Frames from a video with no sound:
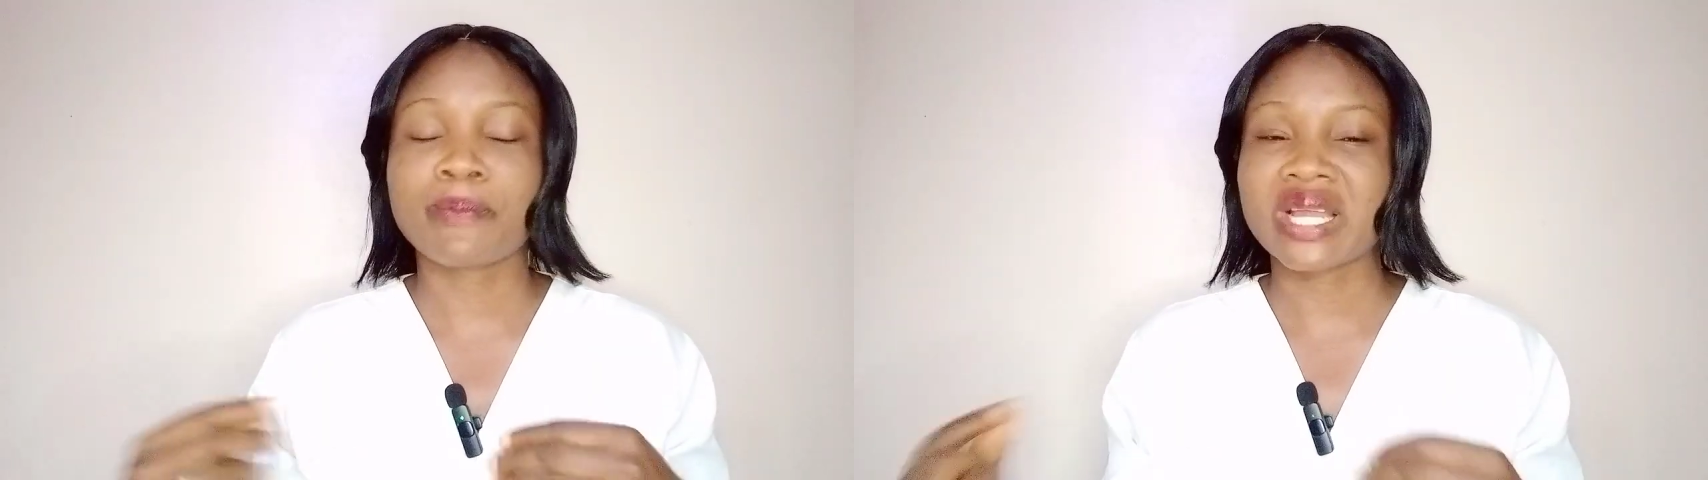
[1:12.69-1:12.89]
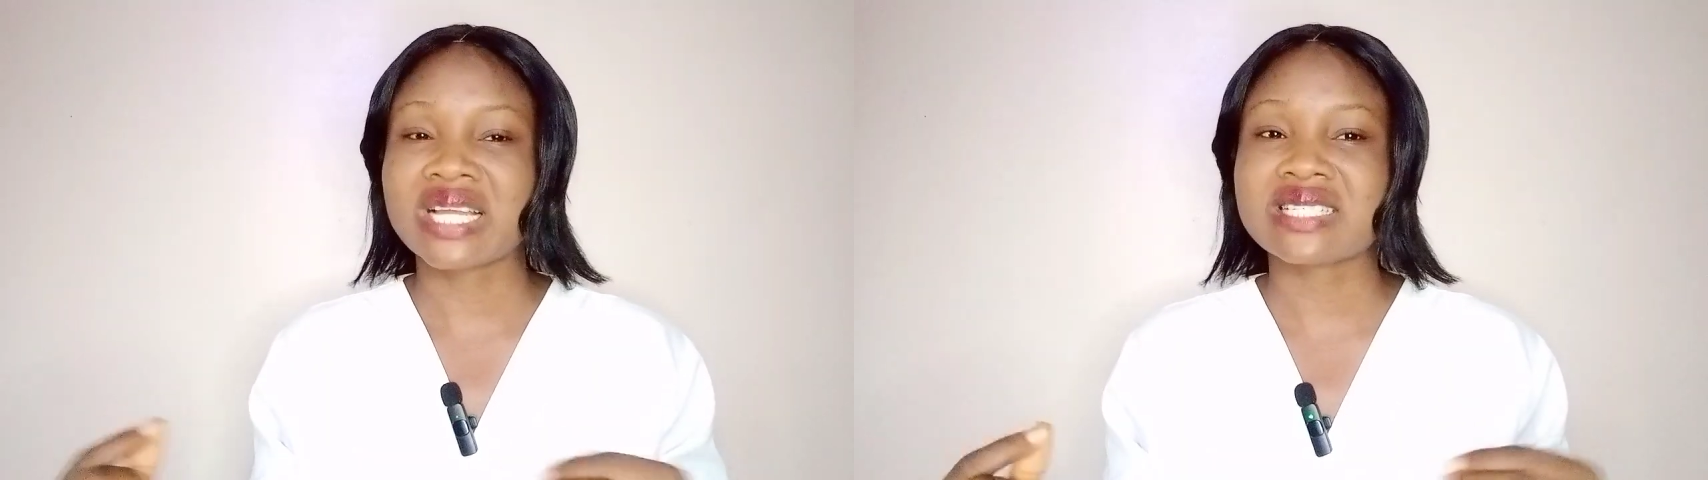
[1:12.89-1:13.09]

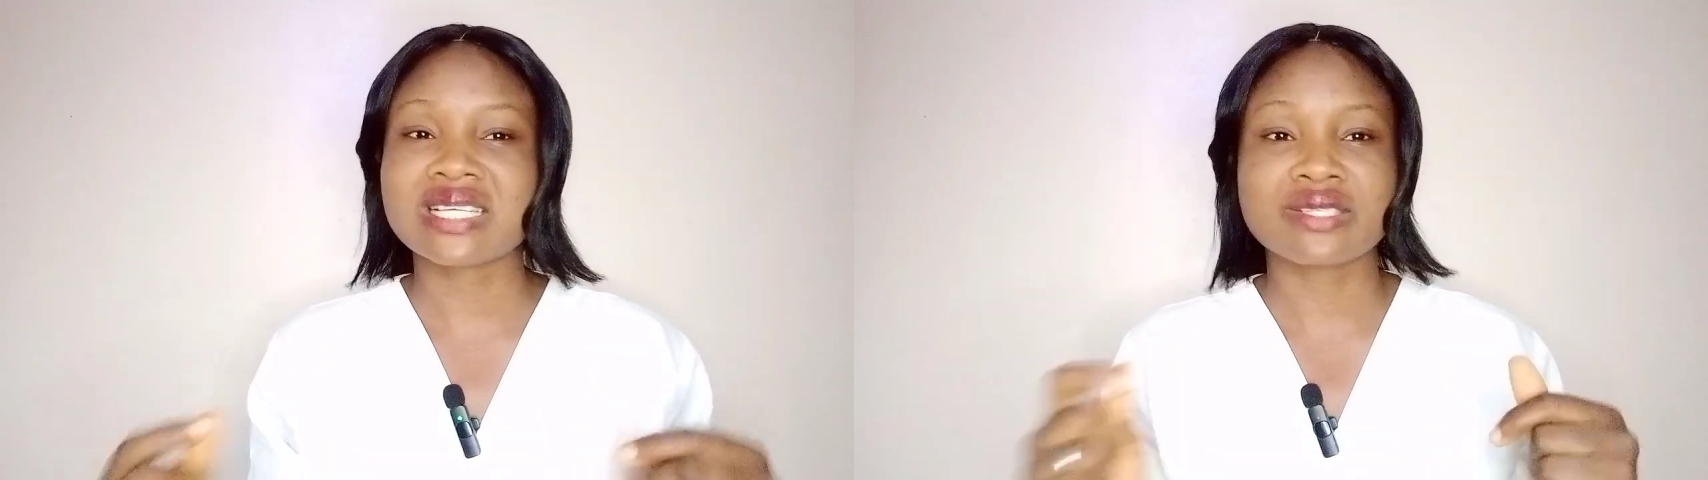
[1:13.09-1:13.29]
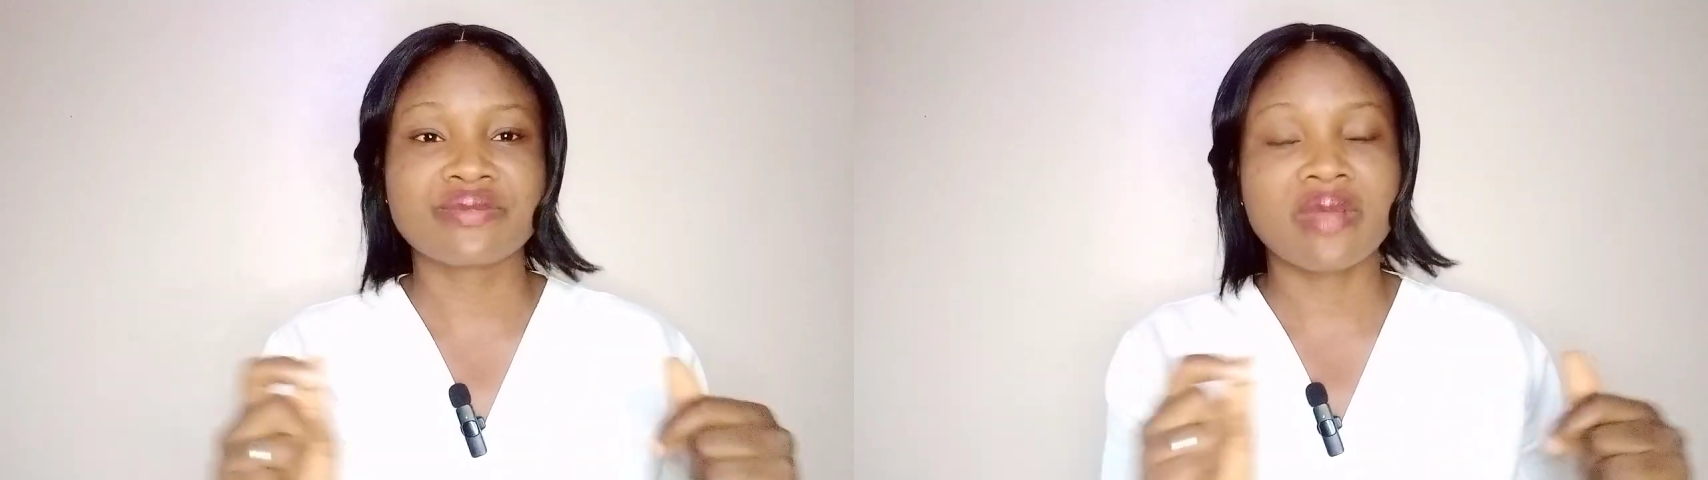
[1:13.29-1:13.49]

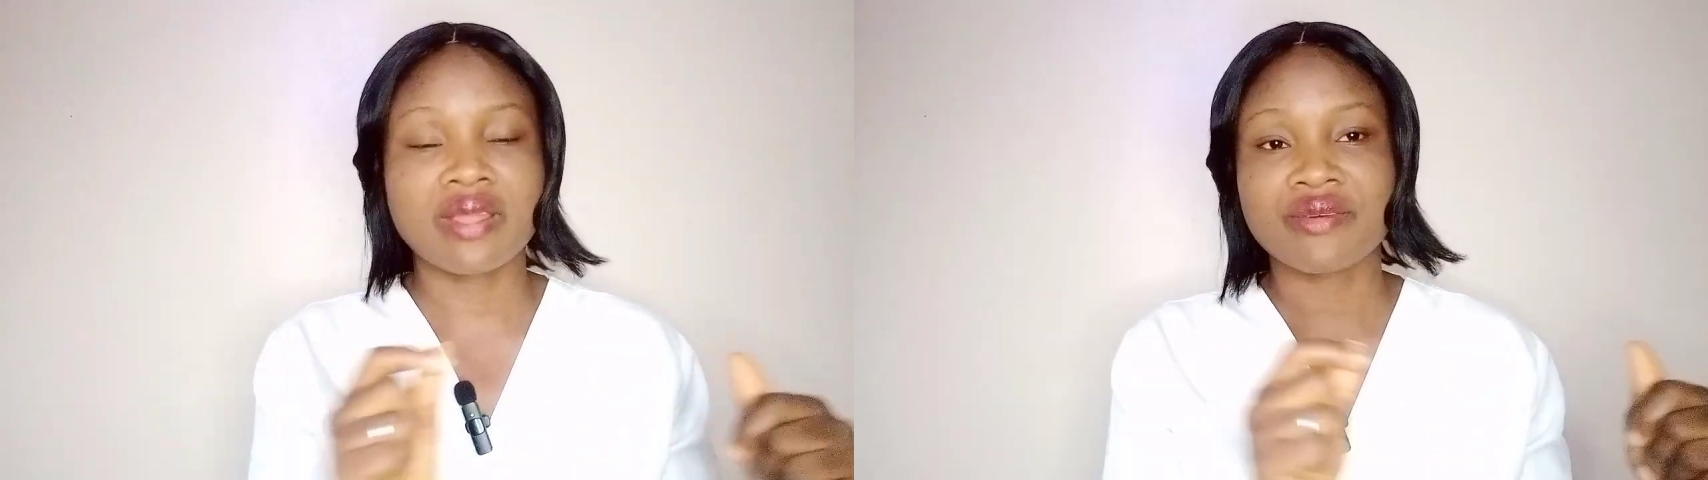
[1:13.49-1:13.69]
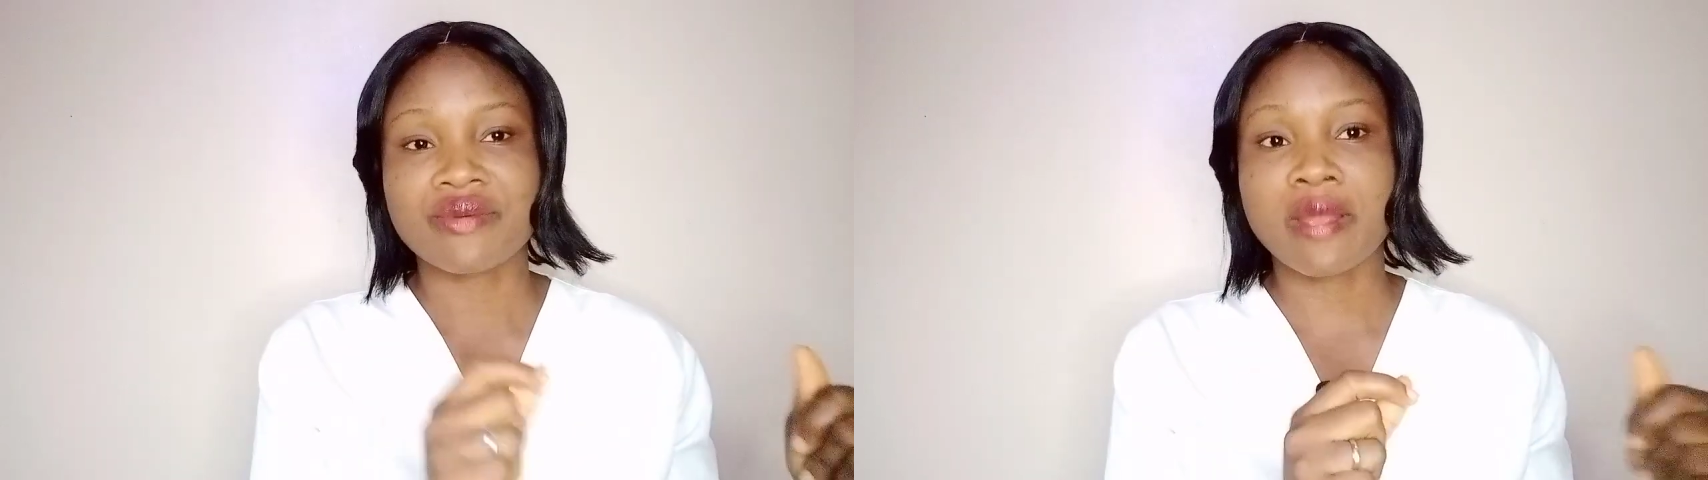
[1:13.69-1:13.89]
pregnancy is
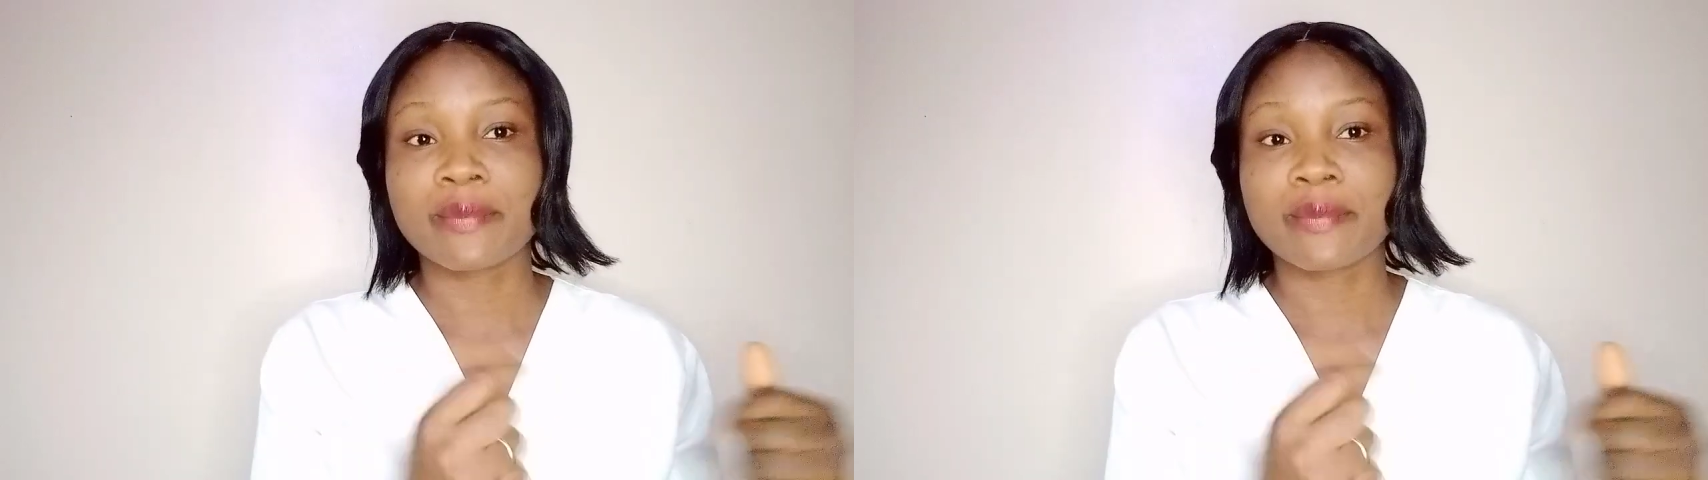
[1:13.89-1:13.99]
very rare,